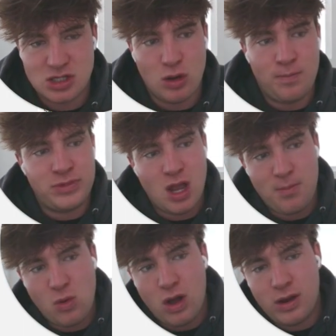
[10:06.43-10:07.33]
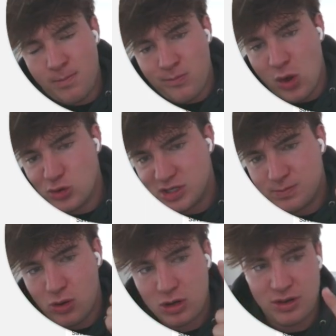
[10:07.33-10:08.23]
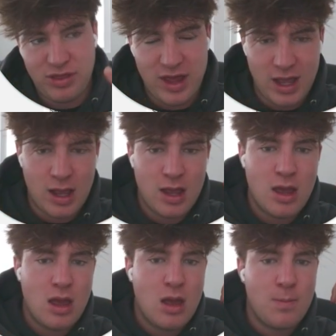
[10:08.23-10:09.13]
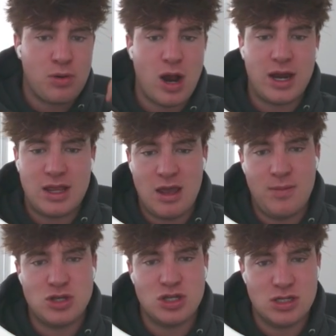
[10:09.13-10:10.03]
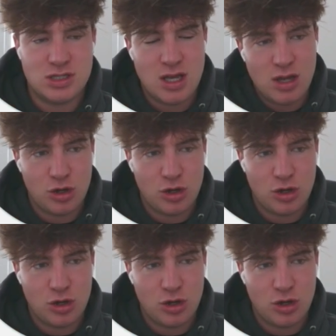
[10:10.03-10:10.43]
So number one, most important thing, product images.